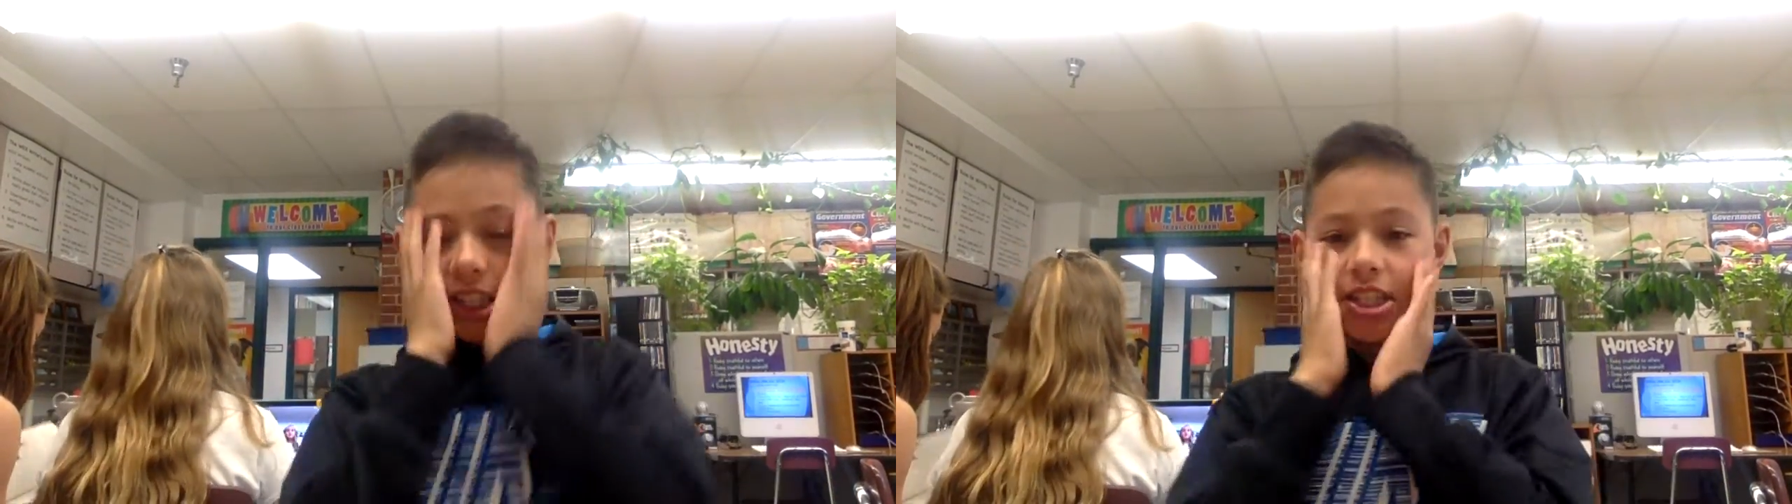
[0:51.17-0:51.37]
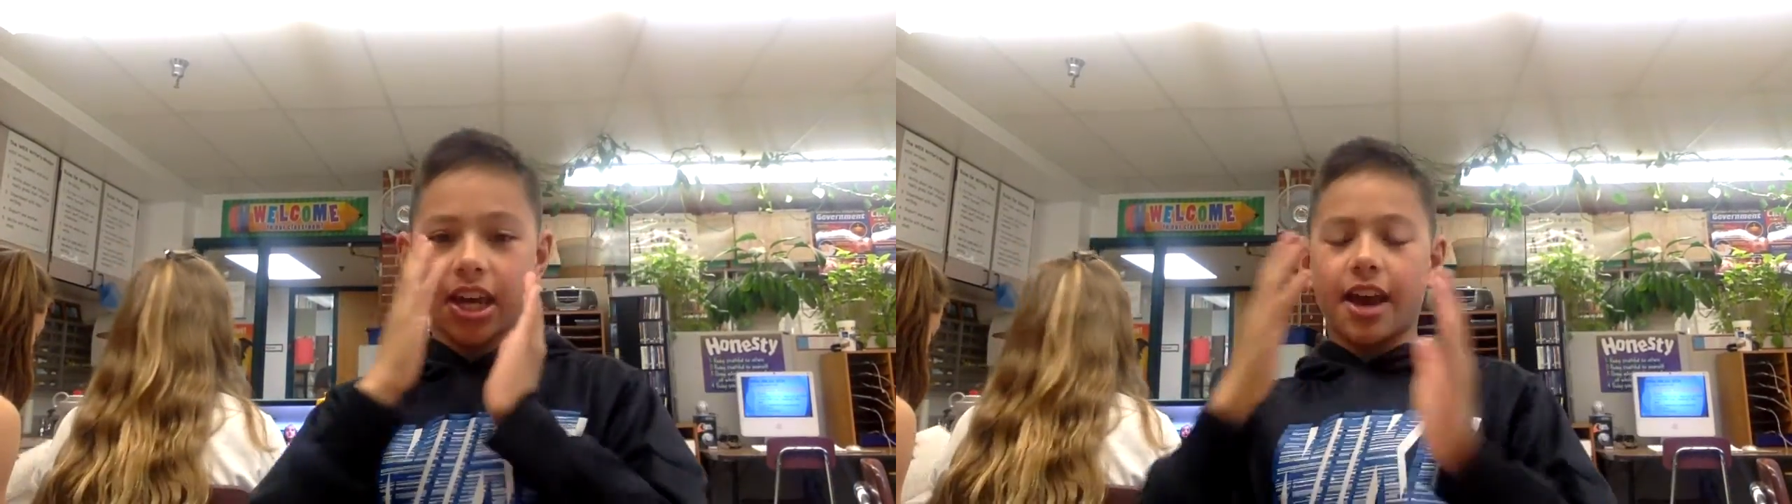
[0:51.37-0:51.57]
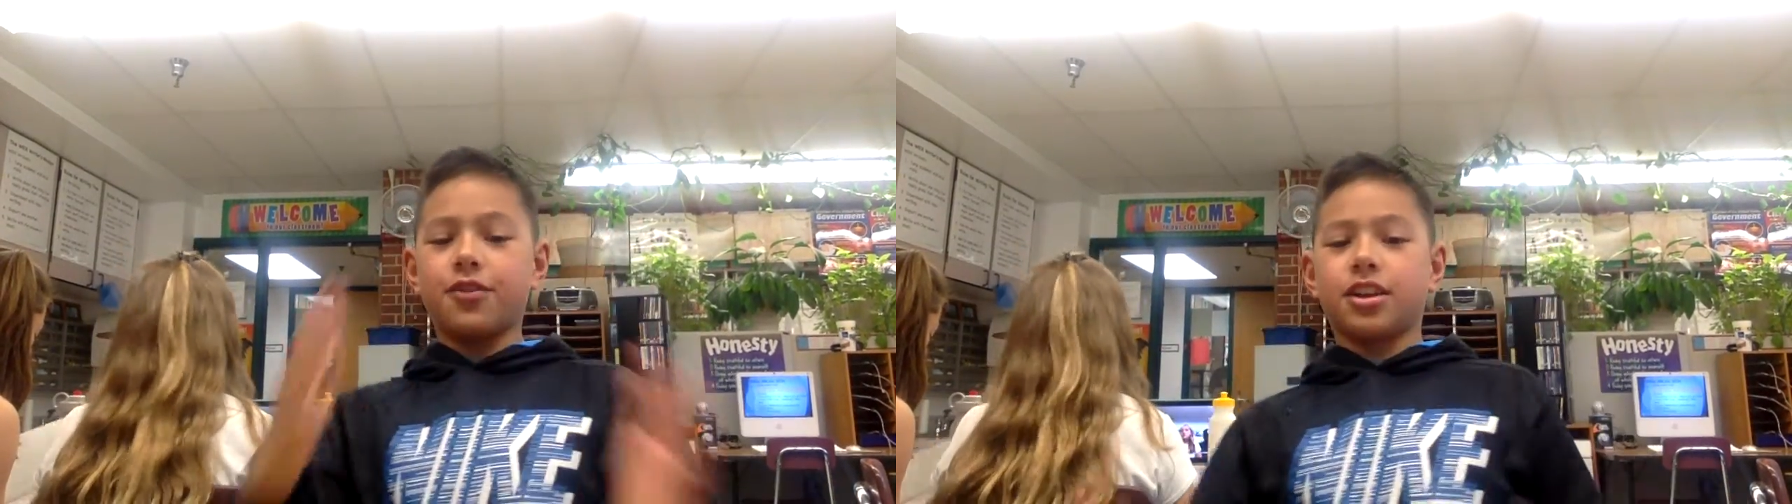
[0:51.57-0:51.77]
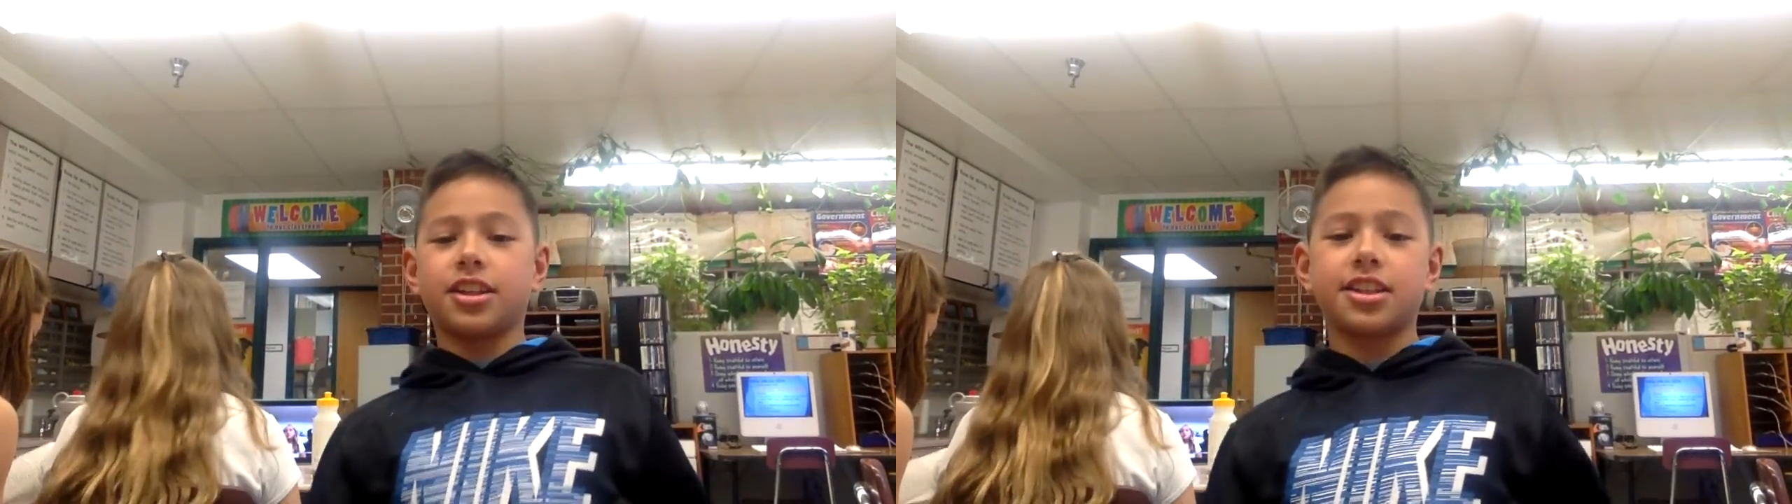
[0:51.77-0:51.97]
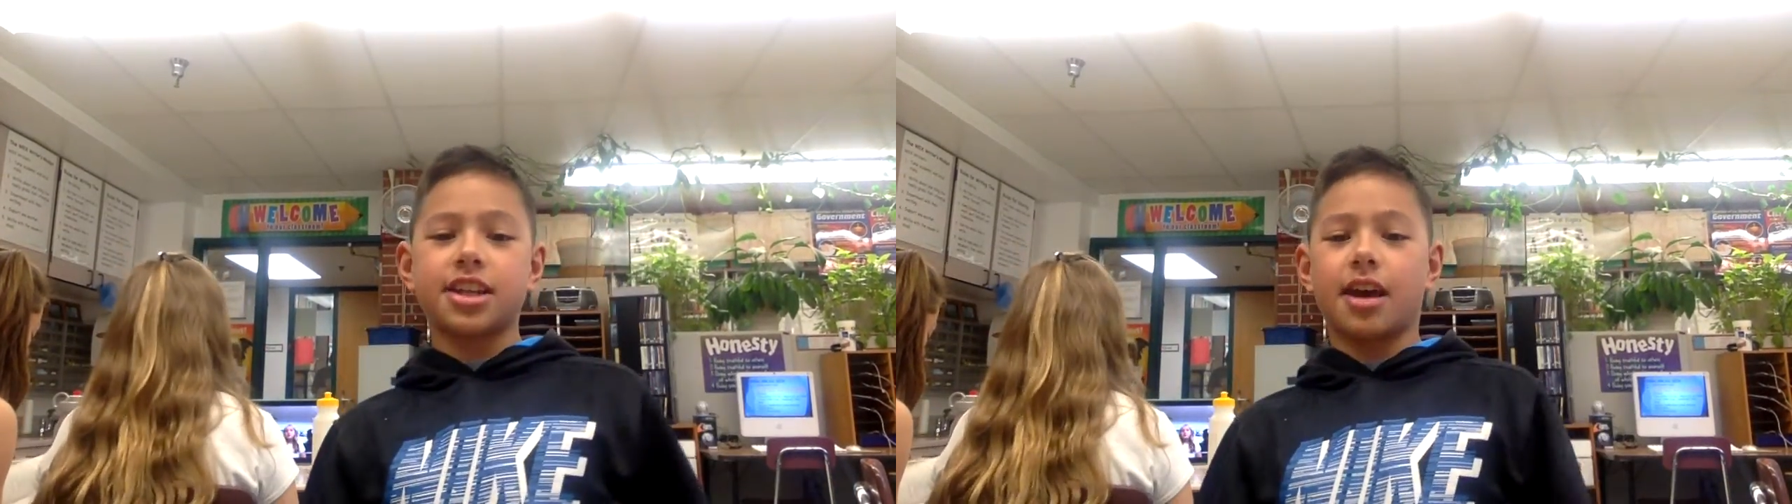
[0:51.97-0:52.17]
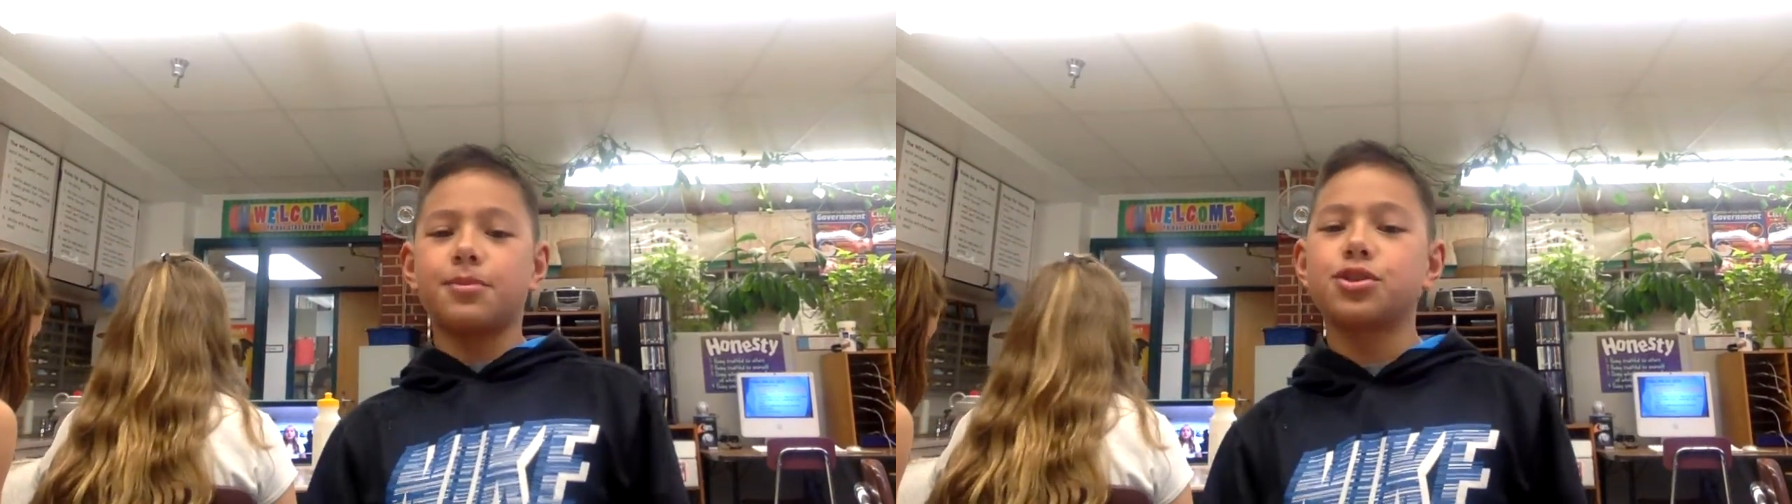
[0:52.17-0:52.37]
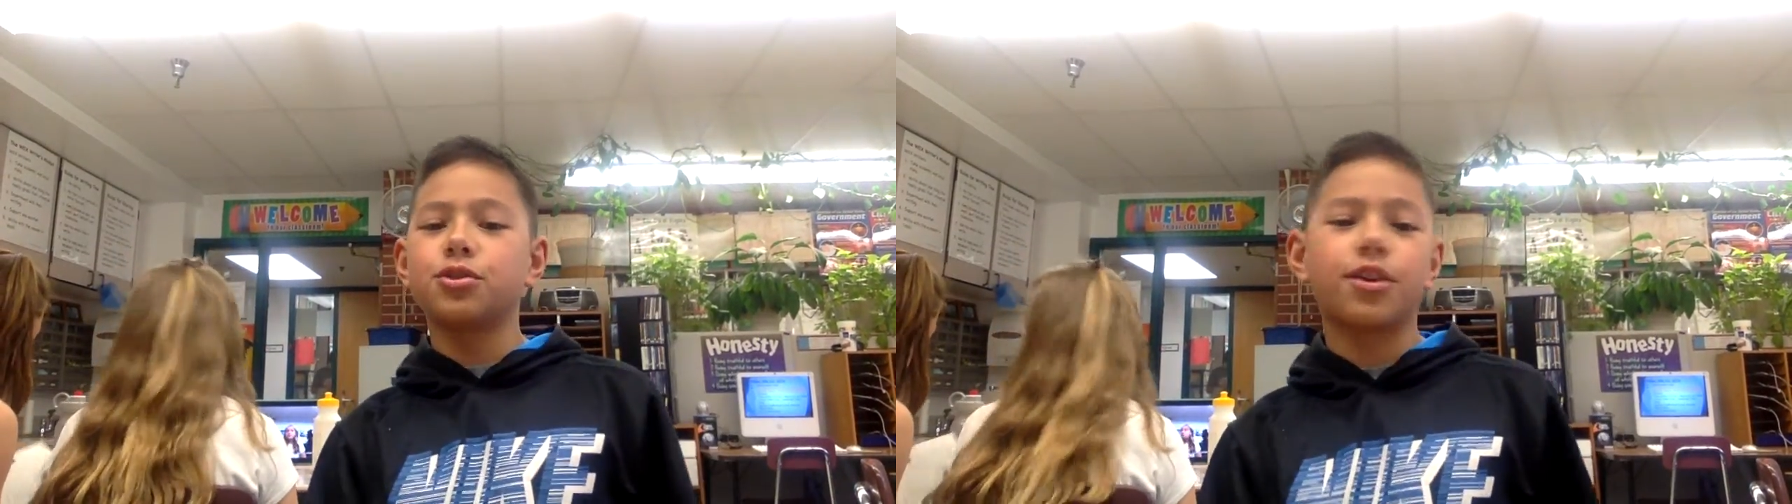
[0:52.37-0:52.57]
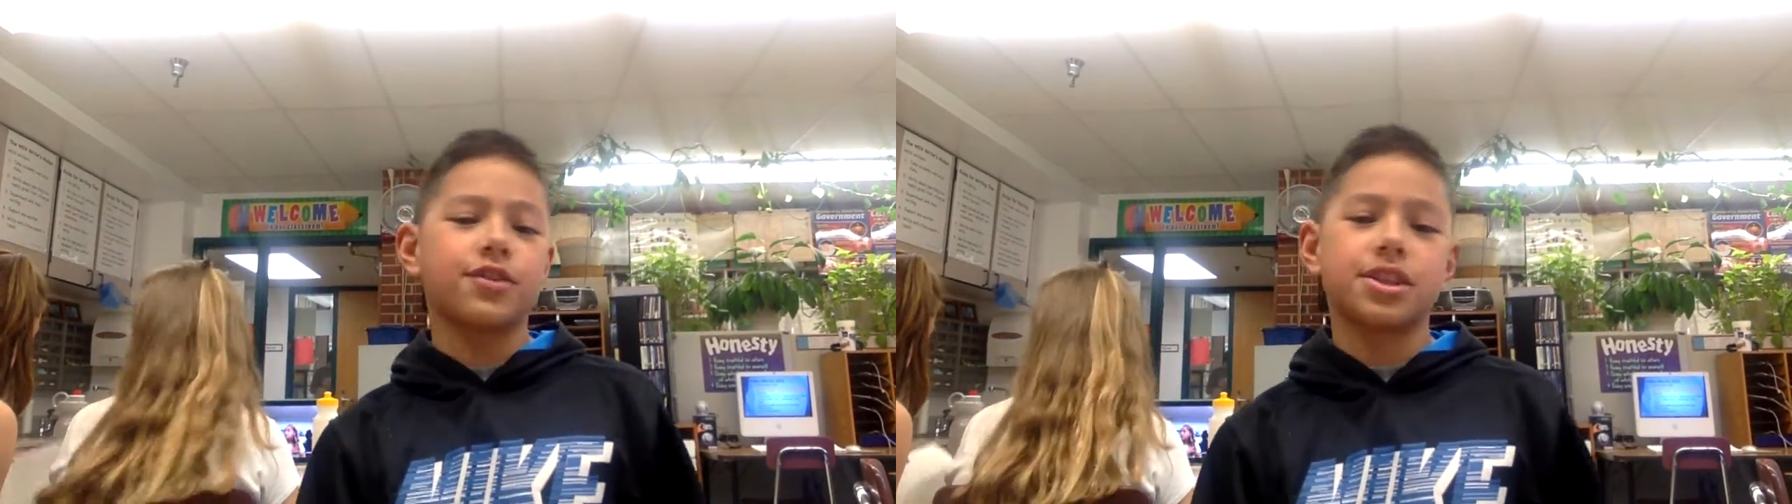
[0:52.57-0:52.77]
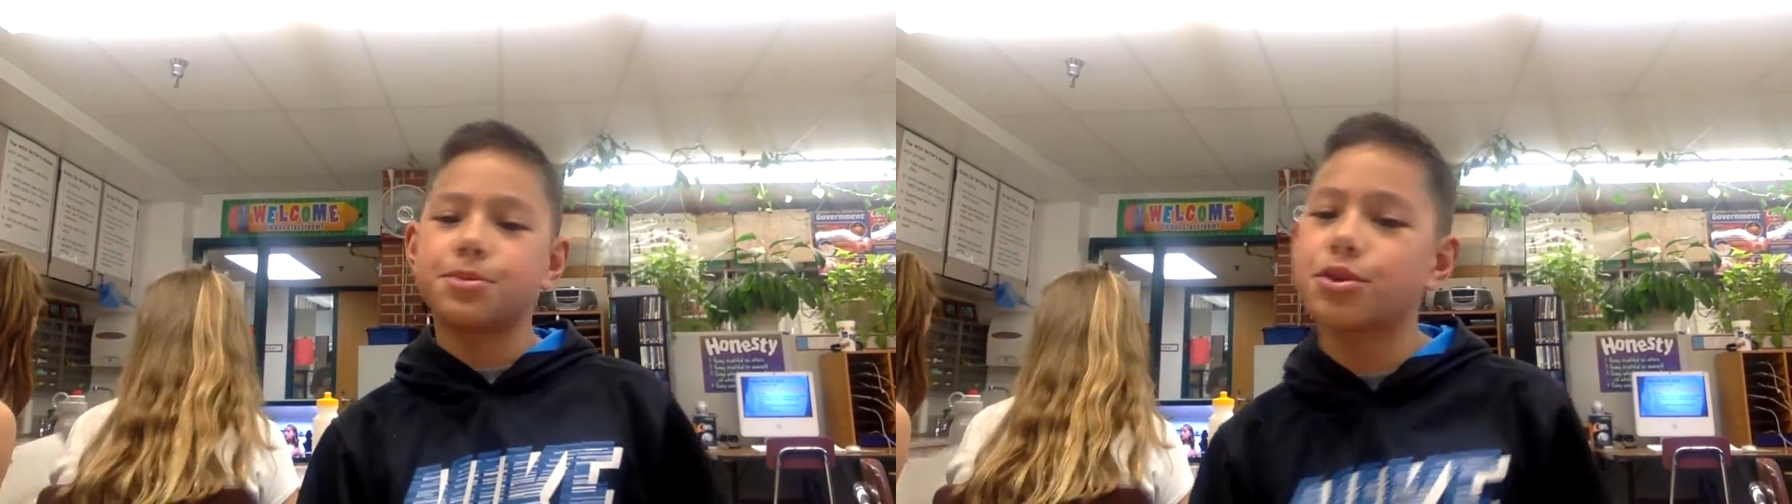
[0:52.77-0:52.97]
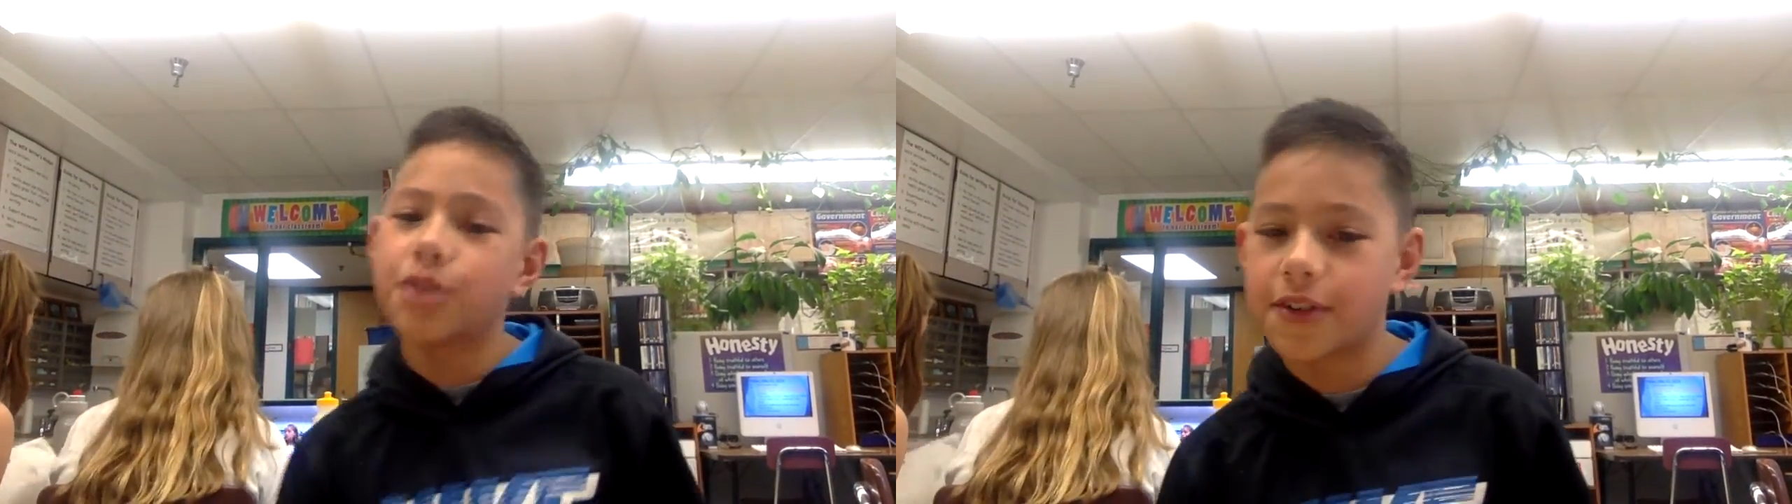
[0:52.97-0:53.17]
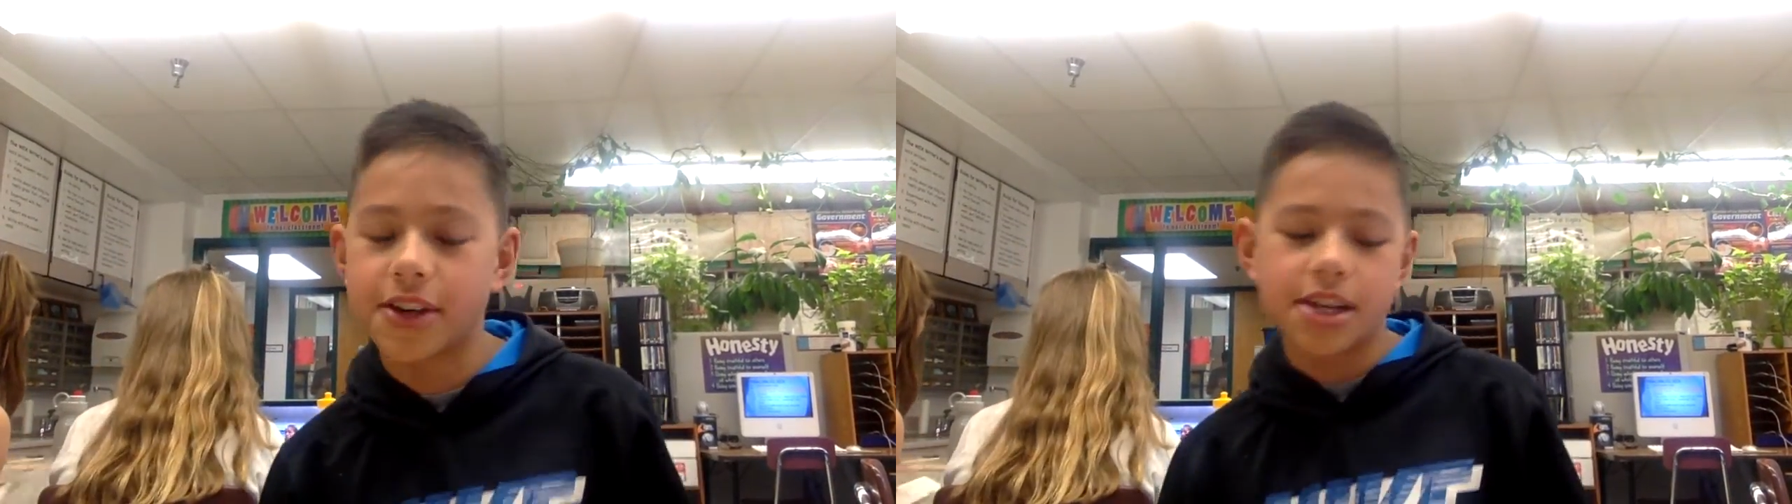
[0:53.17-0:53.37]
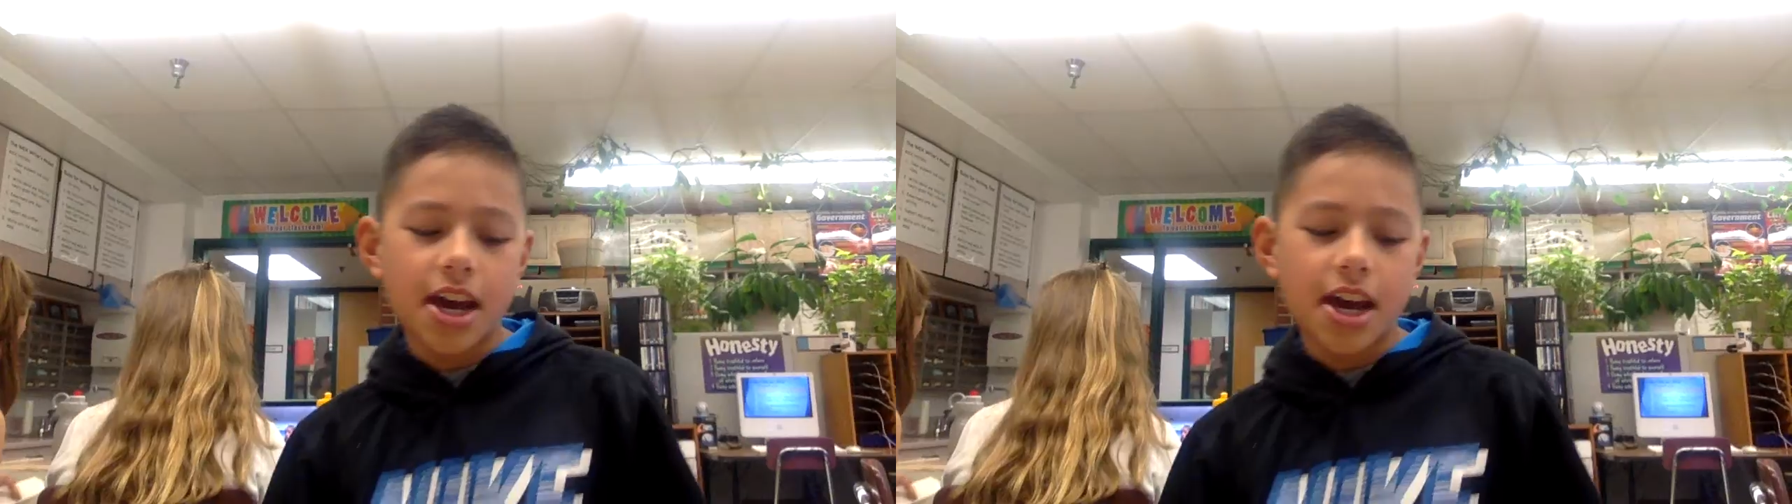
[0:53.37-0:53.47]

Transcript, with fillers: to say, I have nothing to say, I'm so nervous, I'm so nervous.